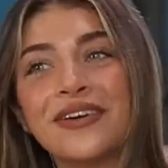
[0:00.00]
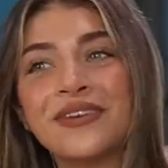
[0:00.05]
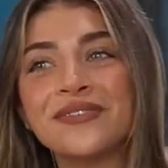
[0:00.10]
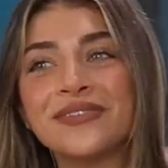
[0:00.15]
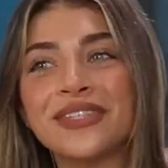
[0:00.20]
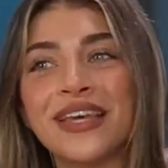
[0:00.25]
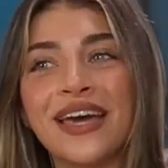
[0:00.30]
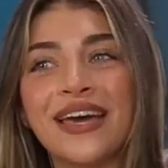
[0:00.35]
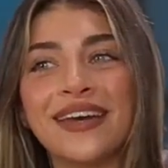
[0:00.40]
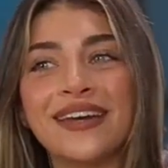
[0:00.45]
I'm
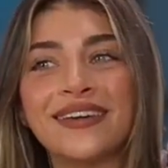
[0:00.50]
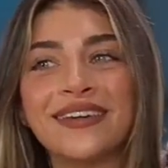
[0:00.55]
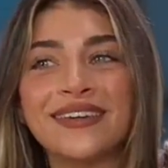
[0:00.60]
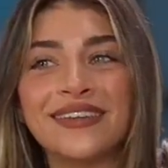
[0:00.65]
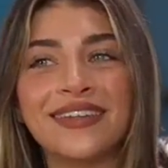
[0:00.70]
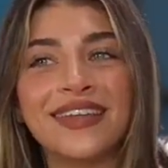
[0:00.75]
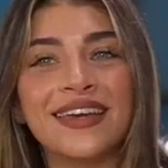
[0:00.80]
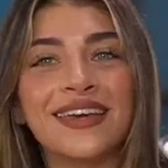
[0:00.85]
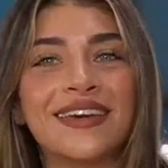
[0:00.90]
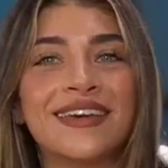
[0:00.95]
saying?
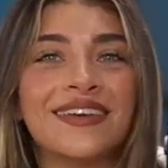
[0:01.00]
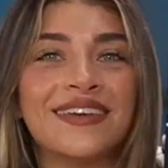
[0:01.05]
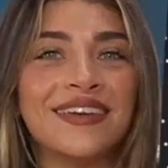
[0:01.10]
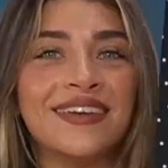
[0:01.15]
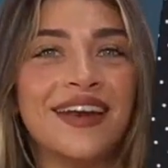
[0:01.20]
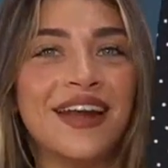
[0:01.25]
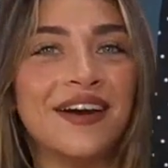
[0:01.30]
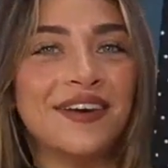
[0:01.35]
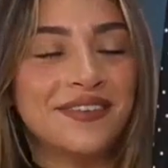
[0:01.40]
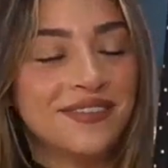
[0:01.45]
Like,
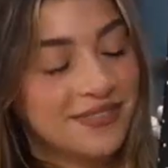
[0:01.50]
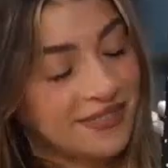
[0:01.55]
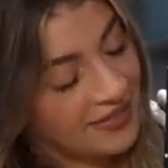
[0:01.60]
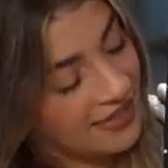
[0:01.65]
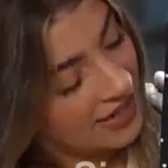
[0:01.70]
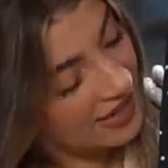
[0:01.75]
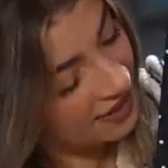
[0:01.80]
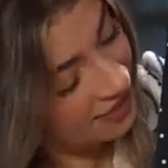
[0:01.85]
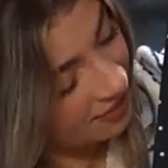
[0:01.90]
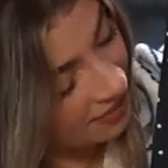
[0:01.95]
you know,
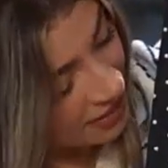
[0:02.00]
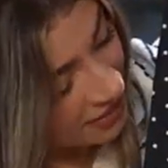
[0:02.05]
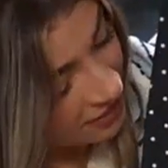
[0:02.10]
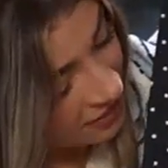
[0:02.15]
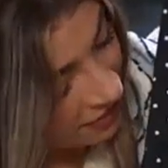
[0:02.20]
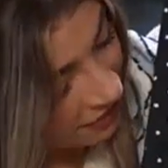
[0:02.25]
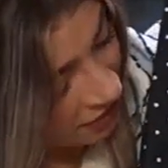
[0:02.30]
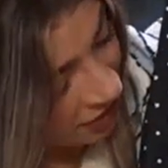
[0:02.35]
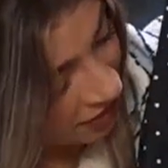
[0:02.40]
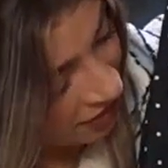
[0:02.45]
kind of reminds
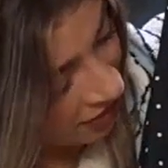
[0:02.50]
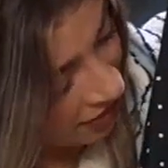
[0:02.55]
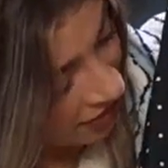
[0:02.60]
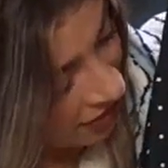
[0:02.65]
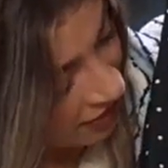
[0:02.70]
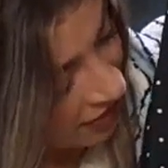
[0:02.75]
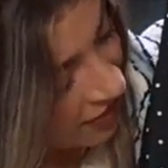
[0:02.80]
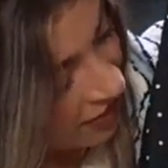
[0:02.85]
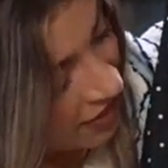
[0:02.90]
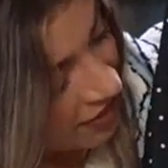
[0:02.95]
me of a
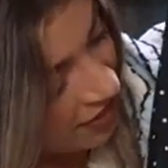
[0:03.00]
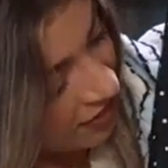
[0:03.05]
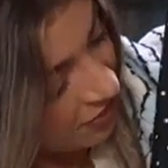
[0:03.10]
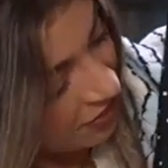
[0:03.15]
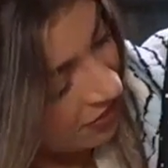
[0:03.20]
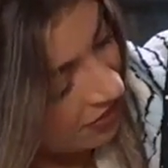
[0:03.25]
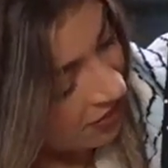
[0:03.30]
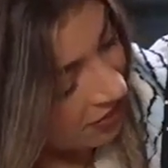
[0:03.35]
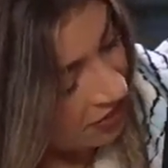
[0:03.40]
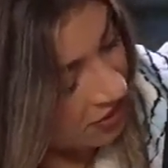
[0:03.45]
curtain
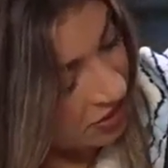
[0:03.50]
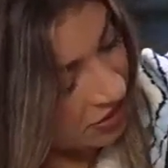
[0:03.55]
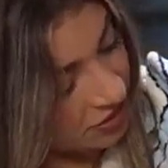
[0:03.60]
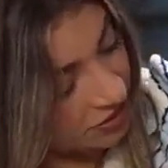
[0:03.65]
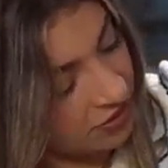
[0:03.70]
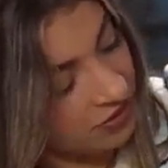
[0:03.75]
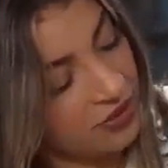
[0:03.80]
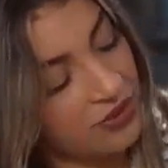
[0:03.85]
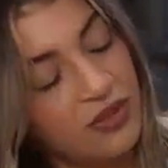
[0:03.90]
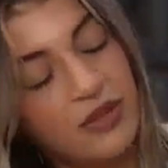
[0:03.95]
with the
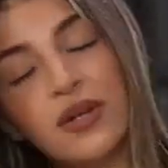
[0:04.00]
two